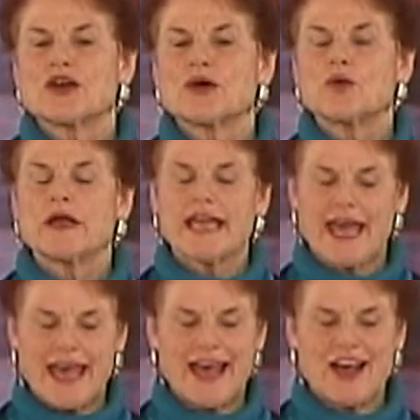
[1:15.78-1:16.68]
we
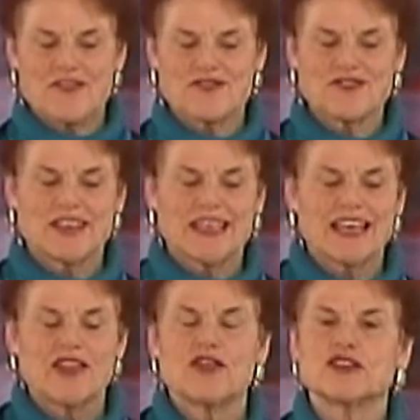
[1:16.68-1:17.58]
have
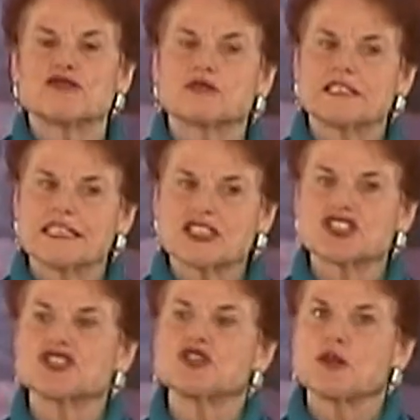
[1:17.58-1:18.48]
the
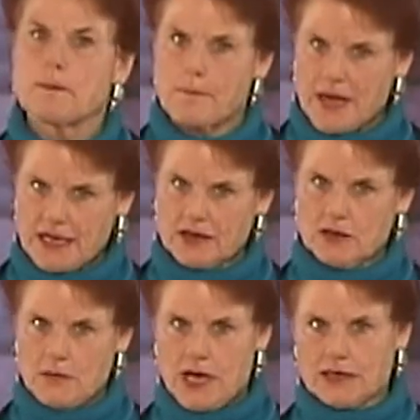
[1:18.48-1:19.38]
traditional
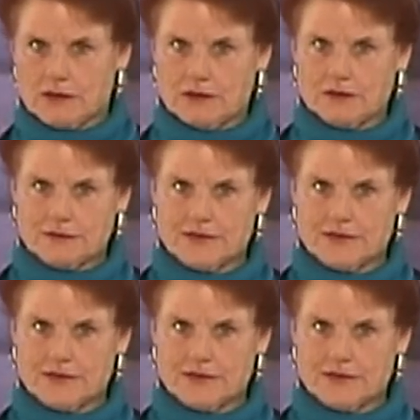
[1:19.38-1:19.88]
medical model